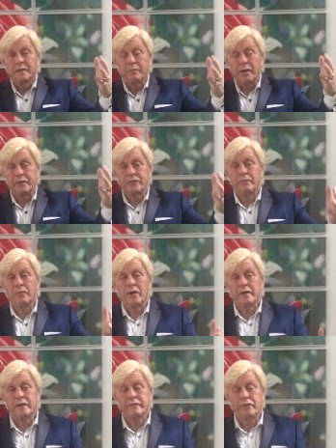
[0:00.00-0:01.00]
by
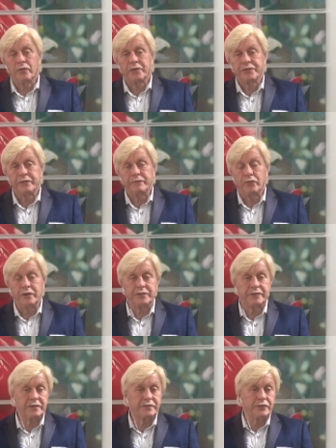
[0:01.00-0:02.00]
demonic
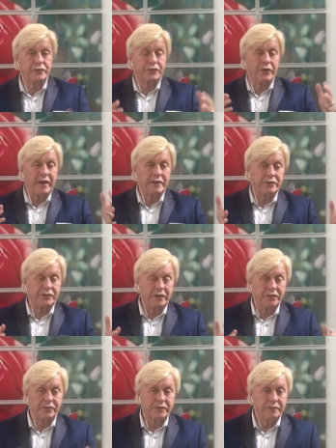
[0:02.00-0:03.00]
voices and
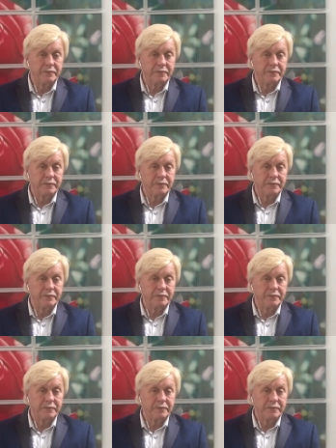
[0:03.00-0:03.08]
strategies.